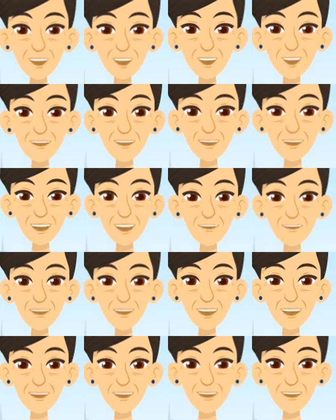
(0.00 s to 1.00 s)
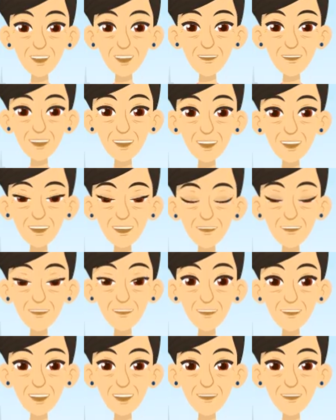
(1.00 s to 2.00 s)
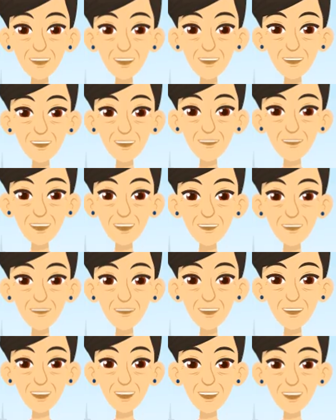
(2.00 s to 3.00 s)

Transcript: who advise on matters associated with their duties.